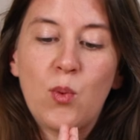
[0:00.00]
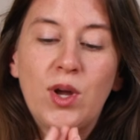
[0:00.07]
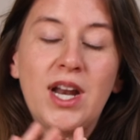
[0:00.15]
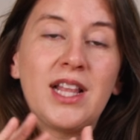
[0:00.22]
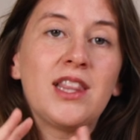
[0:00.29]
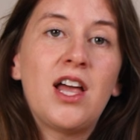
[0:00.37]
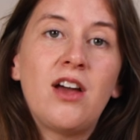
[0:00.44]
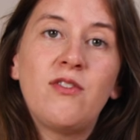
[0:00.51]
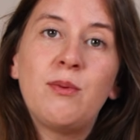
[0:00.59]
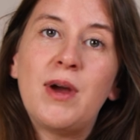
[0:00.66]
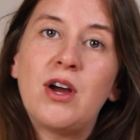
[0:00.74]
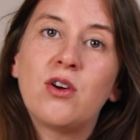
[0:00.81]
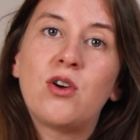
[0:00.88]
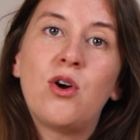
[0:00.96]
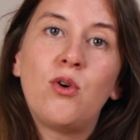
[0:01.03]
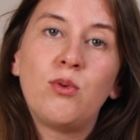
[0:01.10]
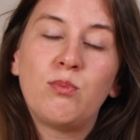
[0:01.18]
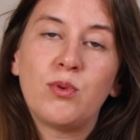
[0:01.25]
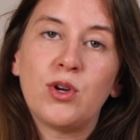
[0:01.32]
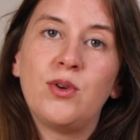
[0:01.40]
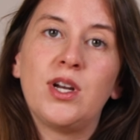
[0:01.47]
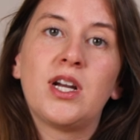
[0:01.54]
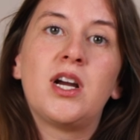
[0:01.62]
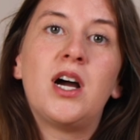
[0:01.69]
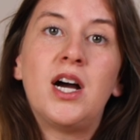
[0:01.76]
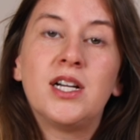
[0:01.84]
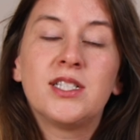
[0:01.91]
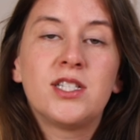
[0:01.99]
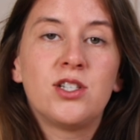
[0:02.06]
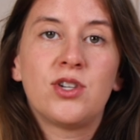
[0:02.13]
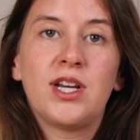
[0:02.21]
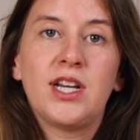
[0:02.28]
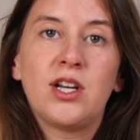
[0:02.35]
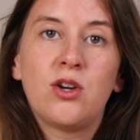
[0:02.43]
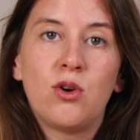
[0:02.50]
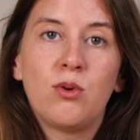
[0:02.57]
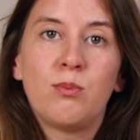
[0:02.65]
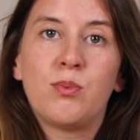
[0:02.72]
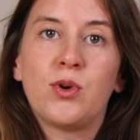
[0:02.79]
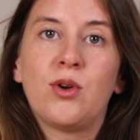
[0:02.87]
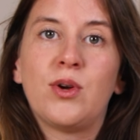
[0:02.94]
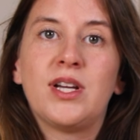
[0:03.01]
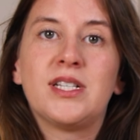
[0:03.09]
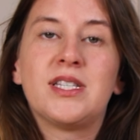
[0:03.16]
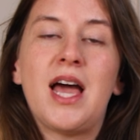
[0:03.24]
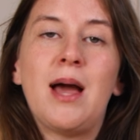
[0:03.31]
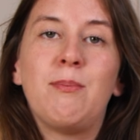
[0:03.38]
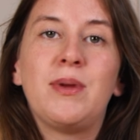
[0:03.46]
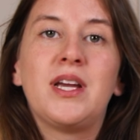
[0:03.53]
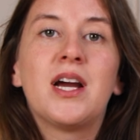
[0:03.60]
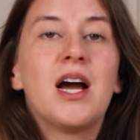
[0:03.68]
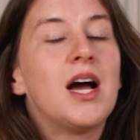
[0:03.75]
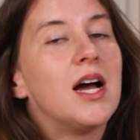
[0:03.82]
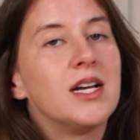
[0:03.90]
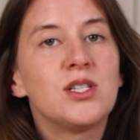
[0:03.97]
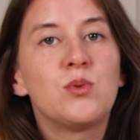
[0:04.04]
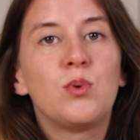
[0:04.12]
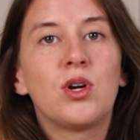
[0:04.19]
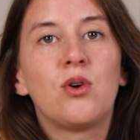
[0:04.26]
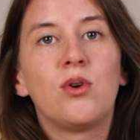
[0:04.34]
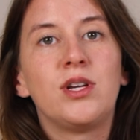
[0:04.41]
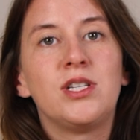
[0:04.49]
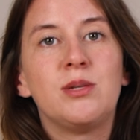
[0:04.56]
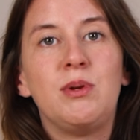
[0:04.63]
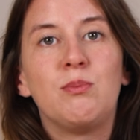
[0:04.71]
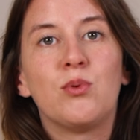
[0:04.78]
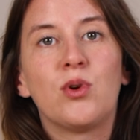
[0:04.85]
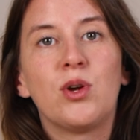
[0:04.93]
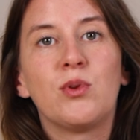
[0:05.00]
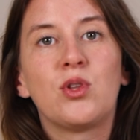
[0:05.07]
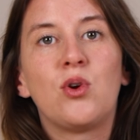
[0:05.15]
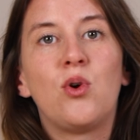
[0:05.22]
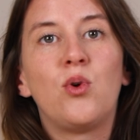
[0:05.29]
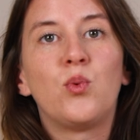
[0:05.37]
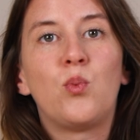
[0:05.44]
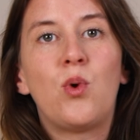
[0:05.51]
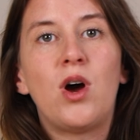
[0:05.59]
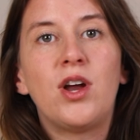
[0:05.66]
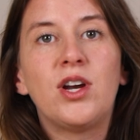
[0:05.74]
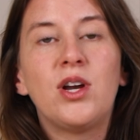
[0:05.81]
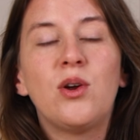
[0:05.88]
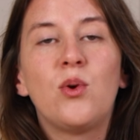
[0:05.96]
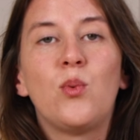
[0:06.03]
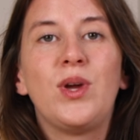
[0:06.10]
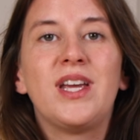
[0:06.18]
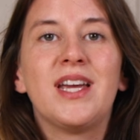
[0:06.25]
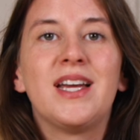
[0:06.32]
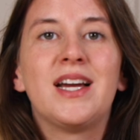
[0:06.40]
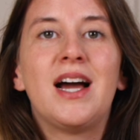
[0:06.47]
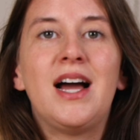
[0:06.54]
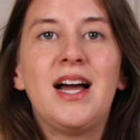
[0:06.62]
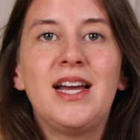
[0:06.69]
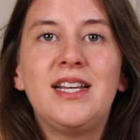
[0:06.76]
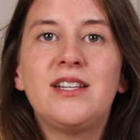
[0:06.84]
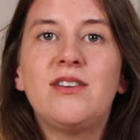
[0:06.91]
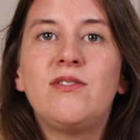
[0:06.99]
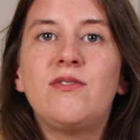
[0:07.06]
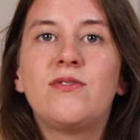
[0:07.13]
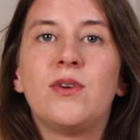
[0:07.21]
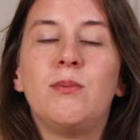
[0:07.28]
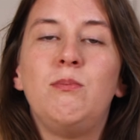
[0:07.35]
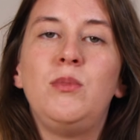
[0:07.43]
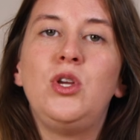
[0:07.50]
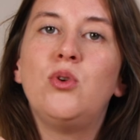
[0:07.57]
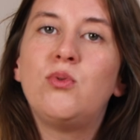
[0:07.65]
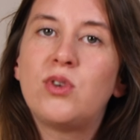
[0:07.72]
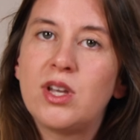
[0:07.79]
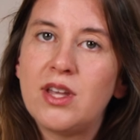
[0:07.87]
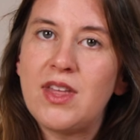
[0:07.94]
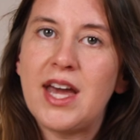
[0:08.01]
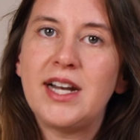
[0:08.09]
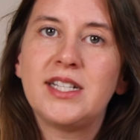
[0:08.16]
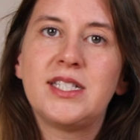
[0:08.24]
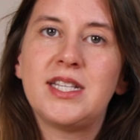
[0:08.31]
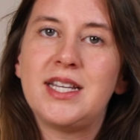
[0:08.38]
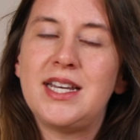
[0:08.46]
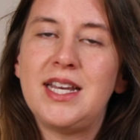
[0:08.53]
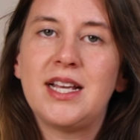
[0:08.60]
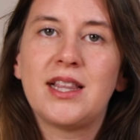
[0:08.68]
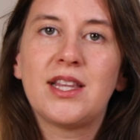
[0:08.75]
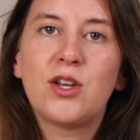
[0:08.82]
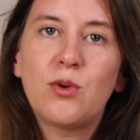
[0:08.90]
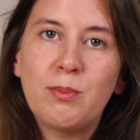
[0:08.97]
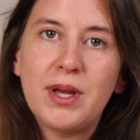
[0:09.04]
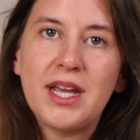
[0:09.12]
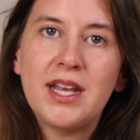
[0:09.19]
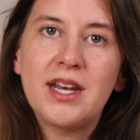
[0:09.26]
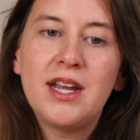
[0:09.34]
But what I love about cold brew and a concentrated cold brew is that because we're going to be brewing with cold water, we can kind of mute that acidity a little bit